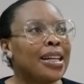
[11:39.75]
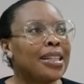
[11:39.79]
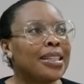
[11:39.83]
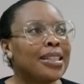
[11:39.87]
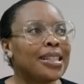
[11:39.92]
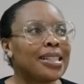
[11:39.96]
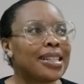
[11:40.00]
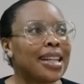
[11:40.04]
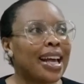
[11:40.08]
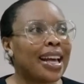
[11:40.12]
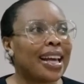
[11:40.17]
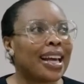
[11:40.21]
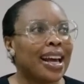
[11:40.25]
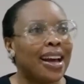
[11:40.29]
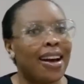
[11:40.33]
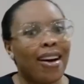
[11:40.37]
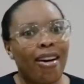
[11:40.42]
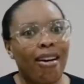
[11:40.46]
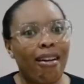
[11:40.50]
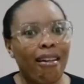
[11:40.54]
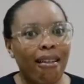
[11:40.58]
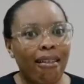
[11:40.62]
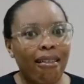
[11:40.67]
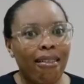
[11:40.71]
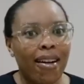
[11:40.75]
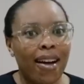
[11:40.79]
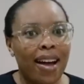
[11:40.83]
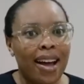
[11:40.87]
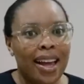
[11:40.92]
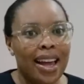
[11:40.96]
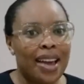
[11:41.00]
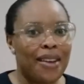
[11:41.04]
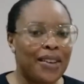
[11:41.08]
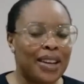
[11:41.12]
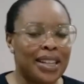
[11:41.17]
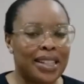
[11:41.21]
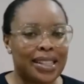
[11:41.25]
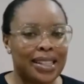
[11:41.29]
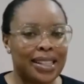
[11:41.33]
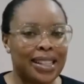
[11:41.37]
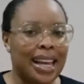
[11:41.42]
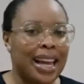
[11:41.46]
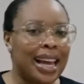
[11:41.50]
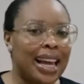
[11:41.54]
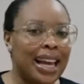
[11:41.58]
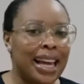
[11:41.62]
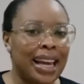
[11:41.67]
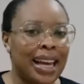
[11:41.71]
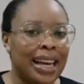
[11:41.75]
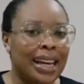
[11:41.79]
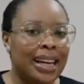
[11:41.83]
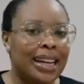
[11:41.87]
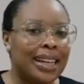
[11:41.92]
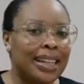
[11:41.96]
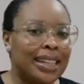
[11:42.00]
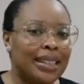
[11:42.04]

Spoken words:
she's like, oh, if I see